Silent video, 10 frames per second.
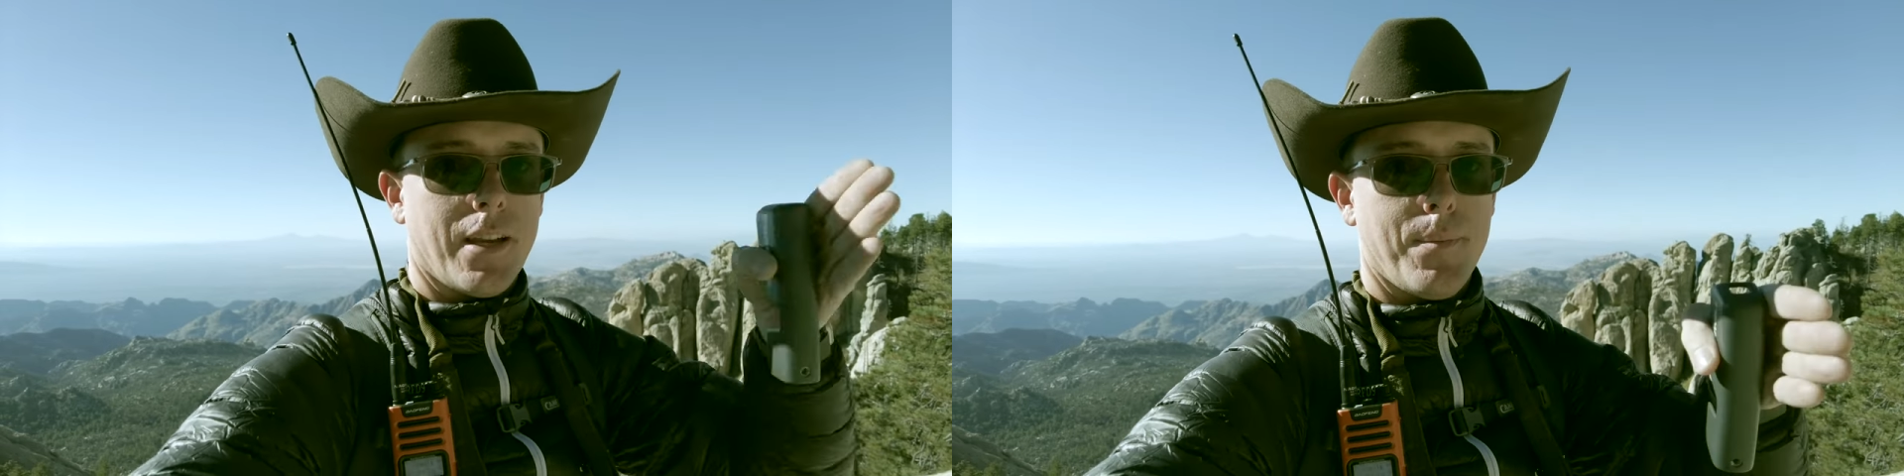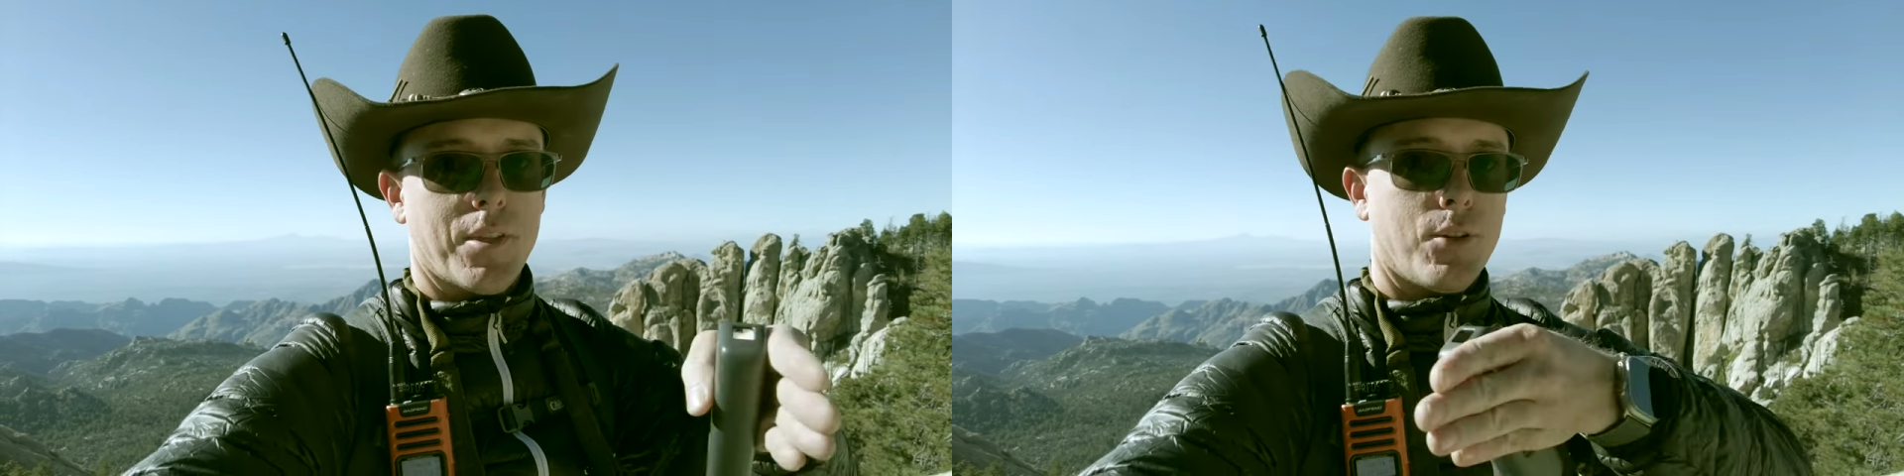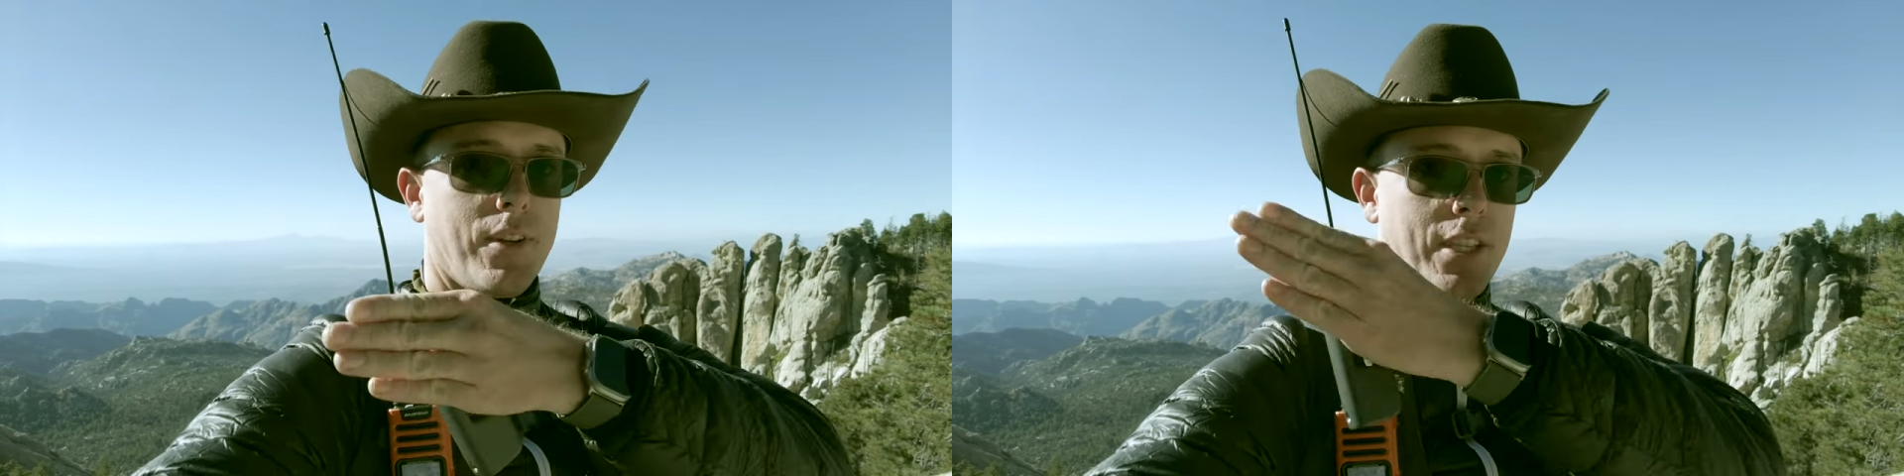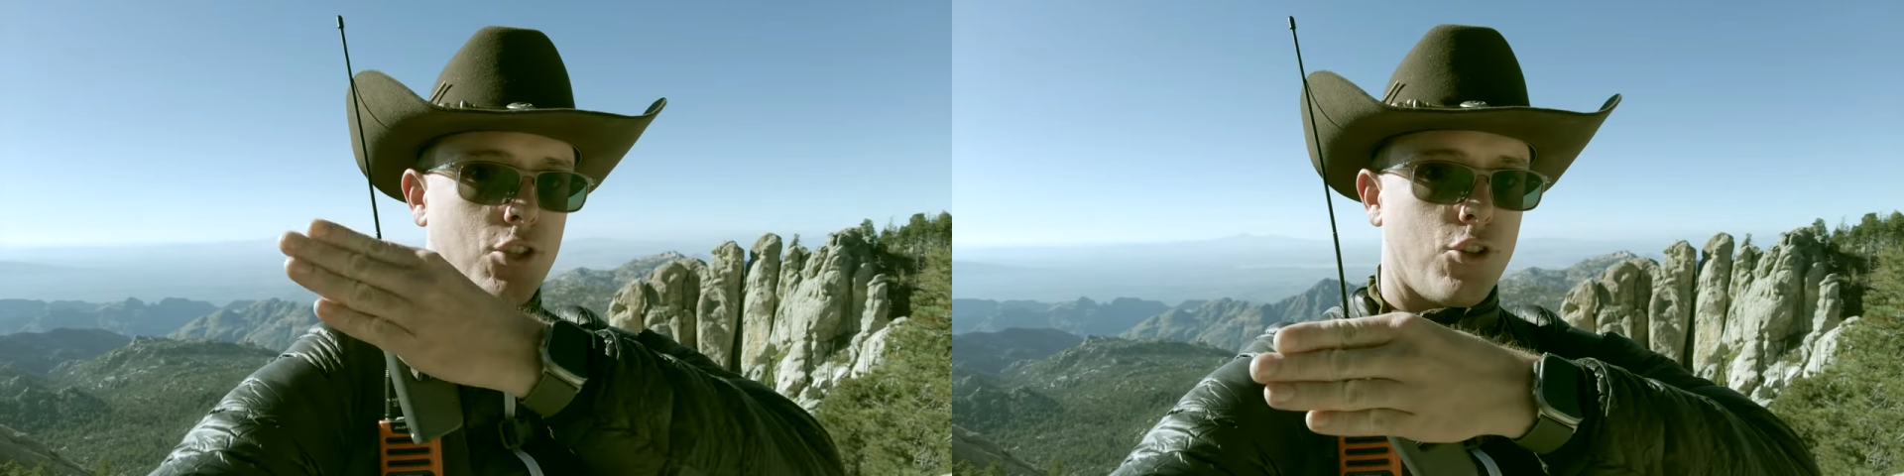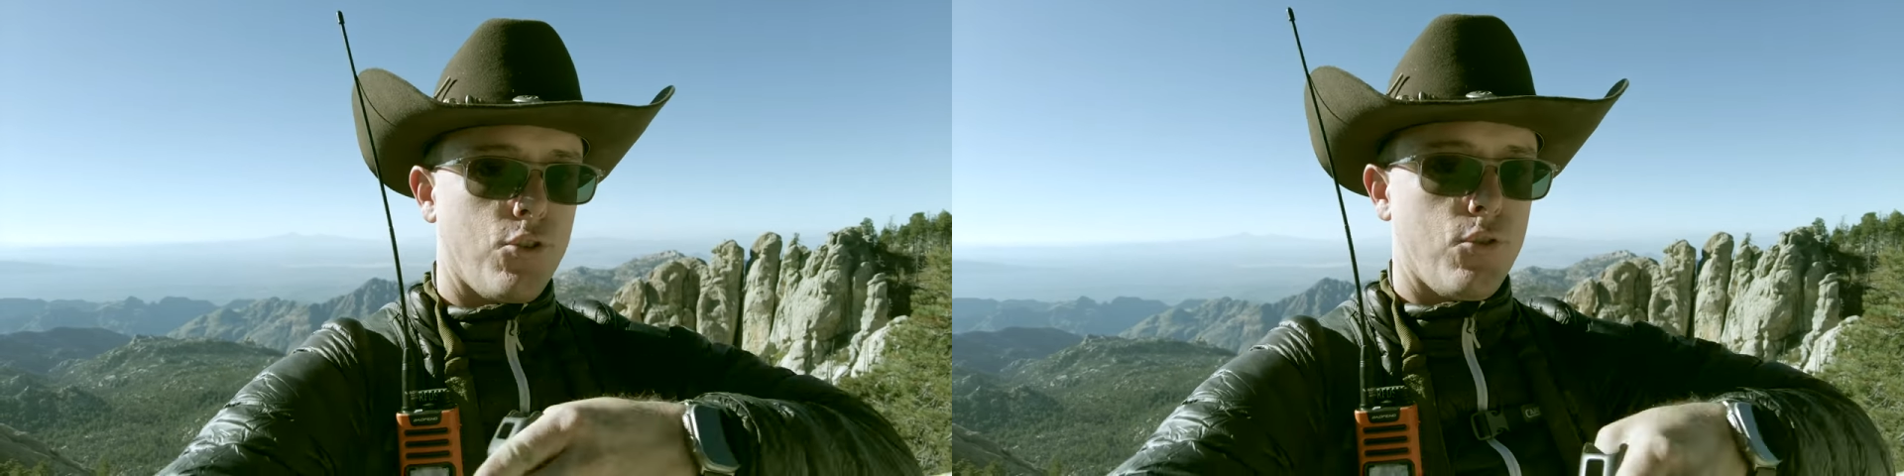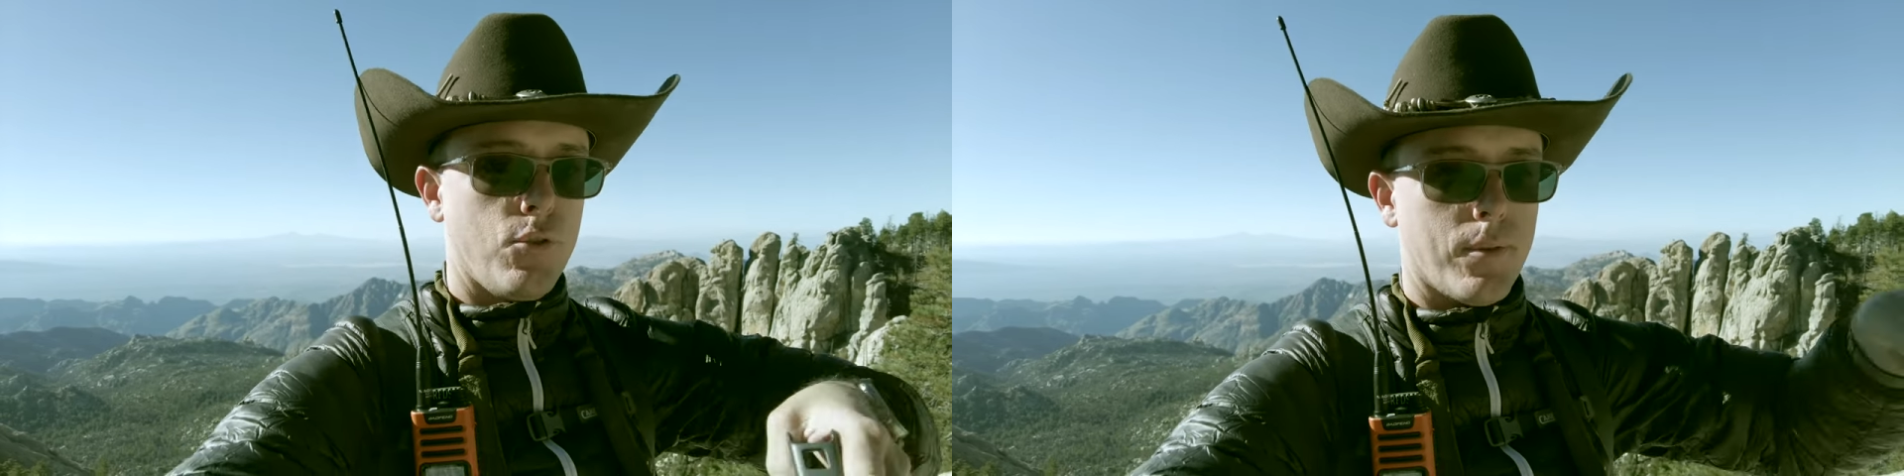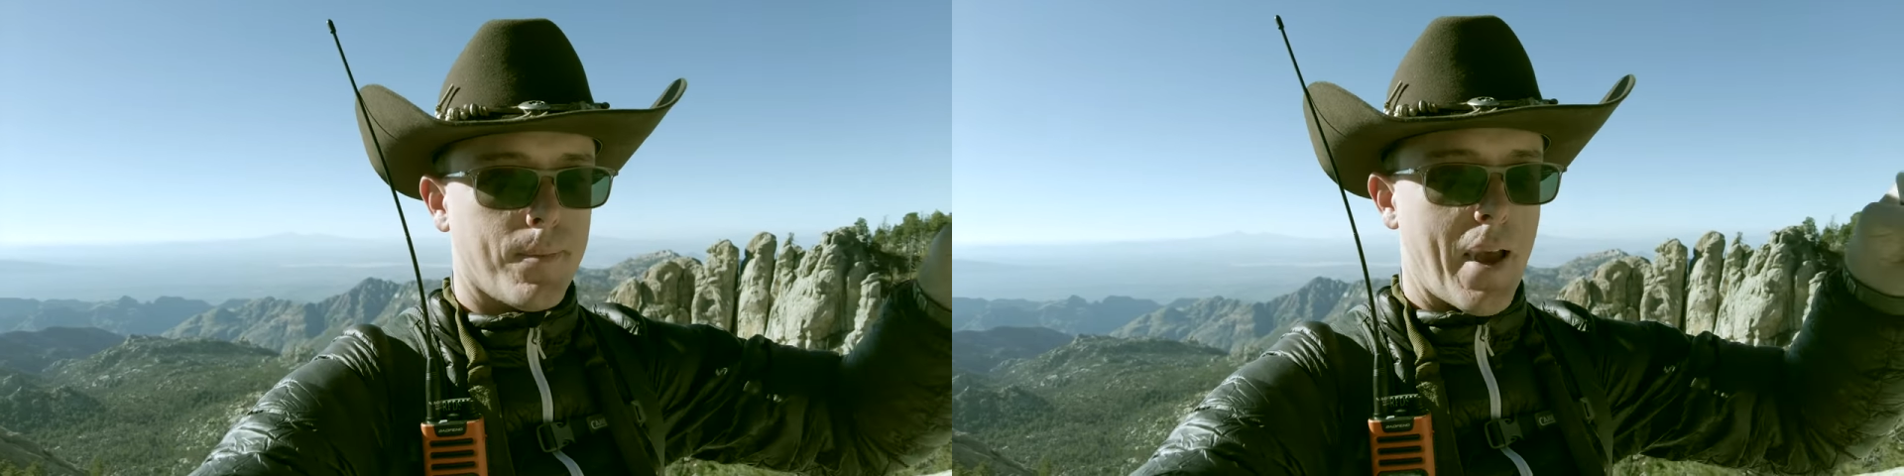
in between two